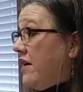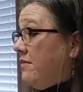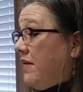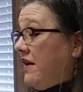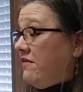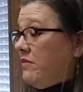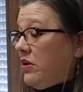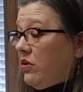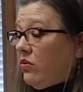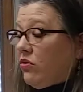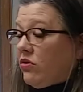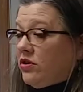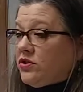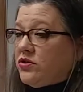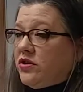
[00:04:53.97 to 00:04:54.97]
It may have been
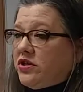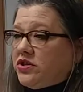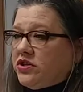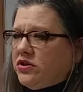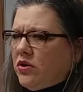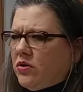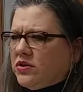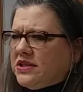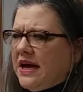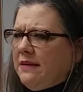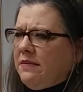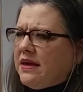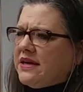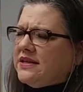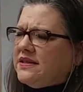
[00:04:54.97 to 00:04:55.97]
oral tradition the whole time
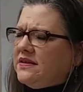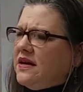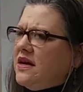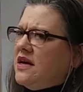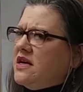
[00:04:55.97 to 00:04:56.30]
because